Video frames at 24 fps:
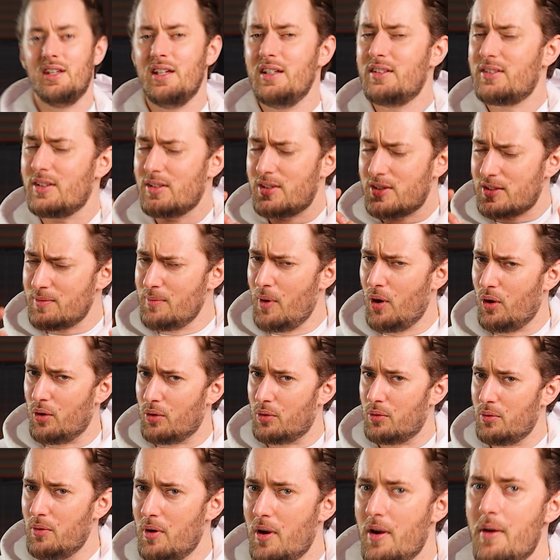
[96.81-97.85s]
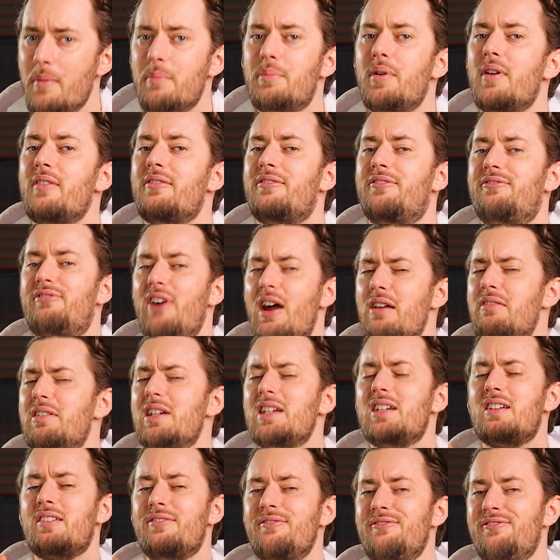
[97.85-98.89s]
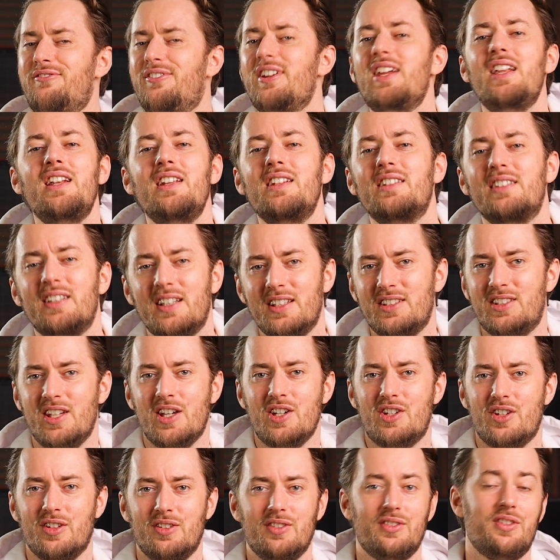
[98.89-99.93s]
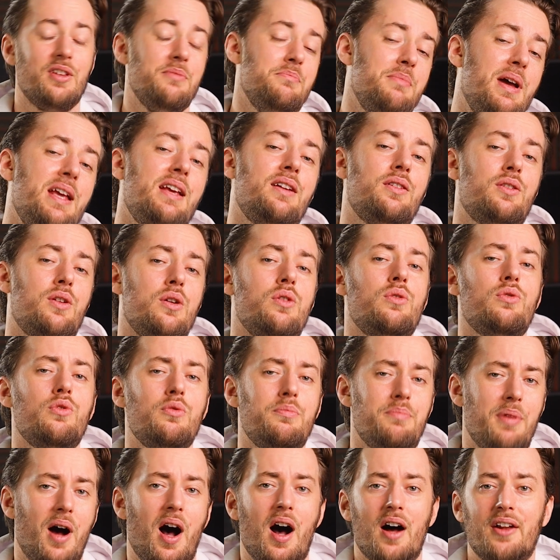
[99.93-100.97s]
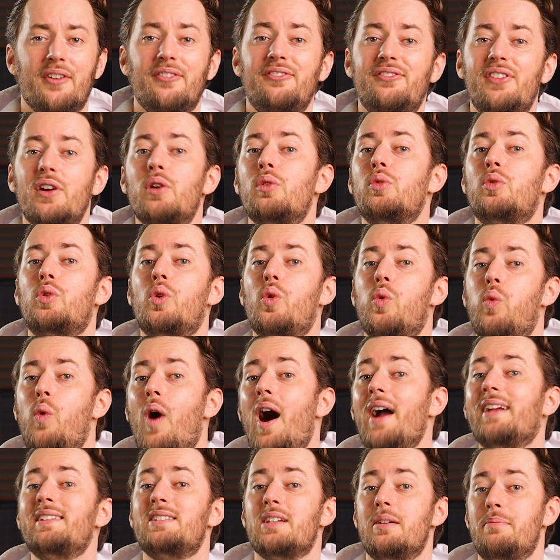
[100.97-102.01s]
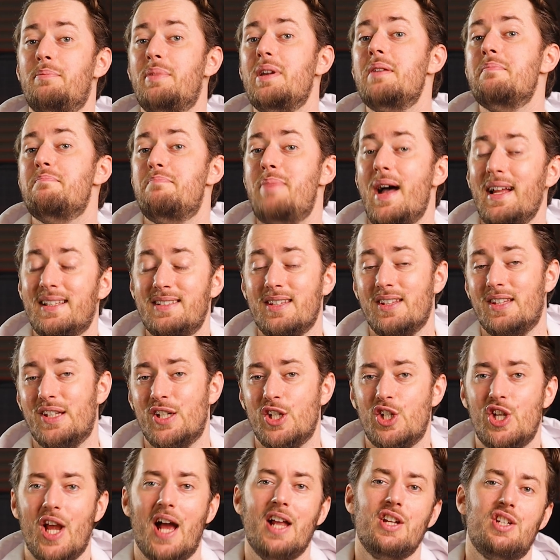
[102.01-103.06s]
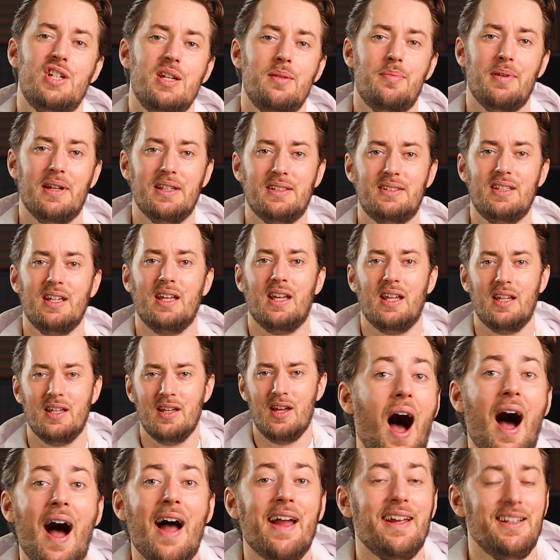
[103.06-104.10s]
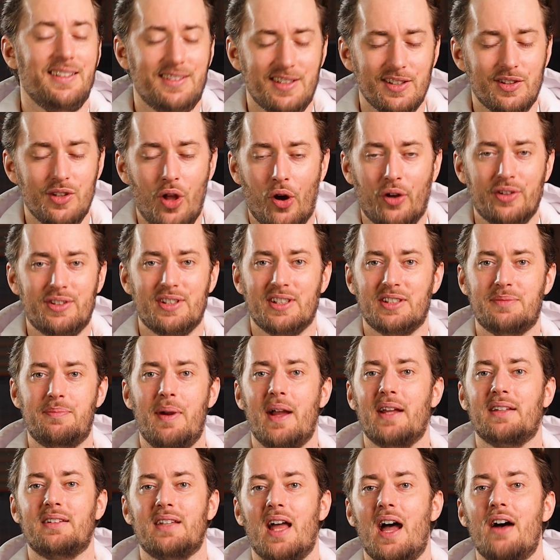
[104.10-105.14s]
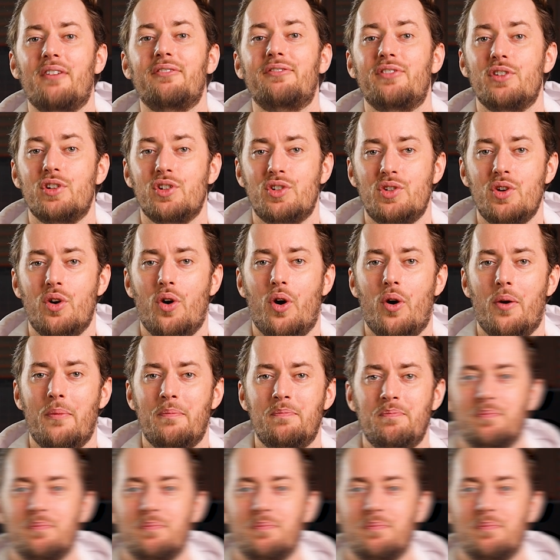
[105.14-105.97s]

These are small, but very convenient additions that make Google Bard feel quite a bit better than ChatGPT. I did not expect that for sure.